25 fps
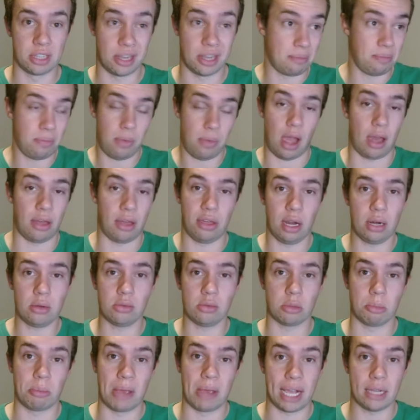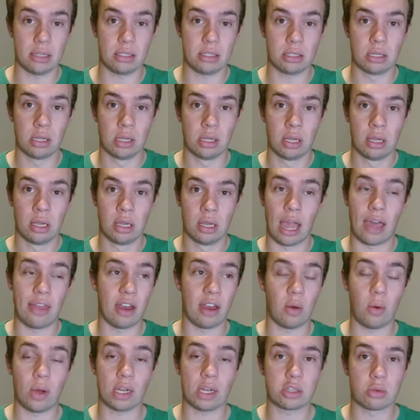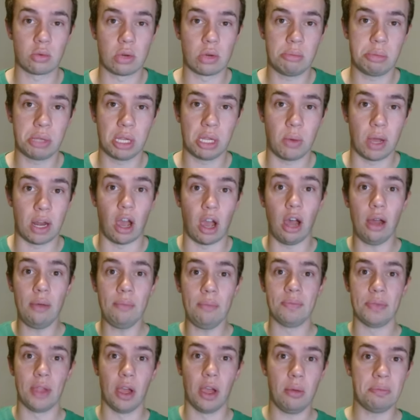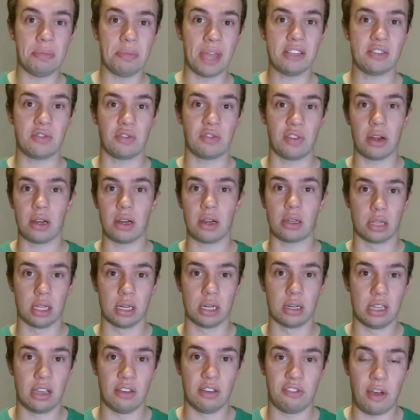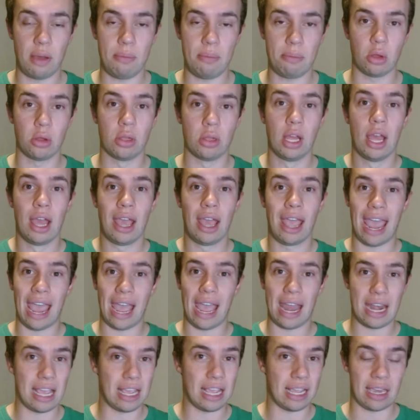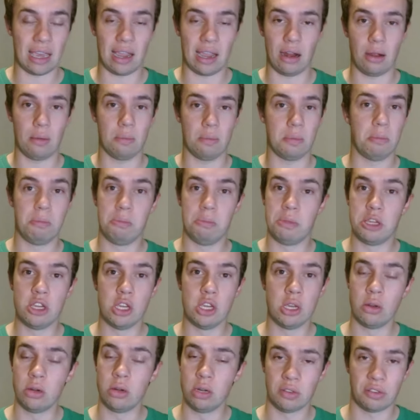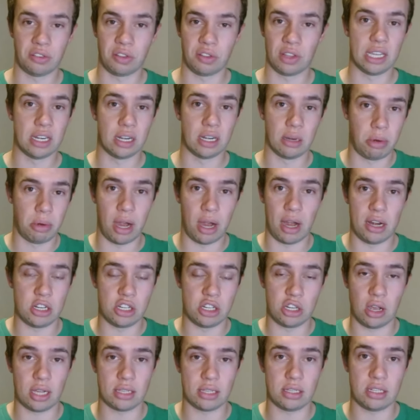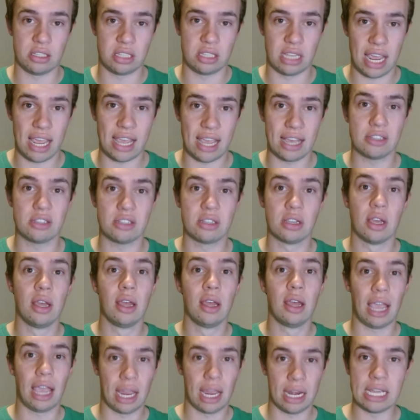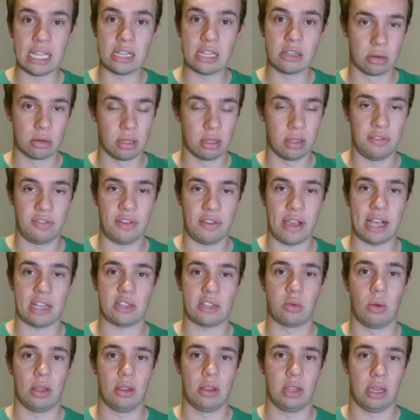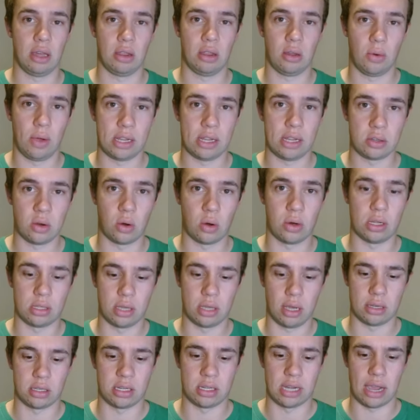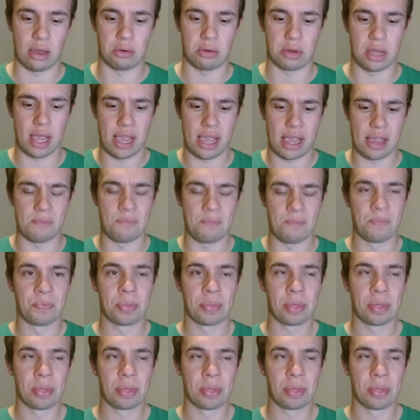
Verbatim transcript: time, I thought it was a pass. And then I watched the replay and went, oh, nope, that's very clearly a fumble. And it caromed beautifully into Brandon Johnson's hands. And he's really fast, went the other way, scored a touchdown. And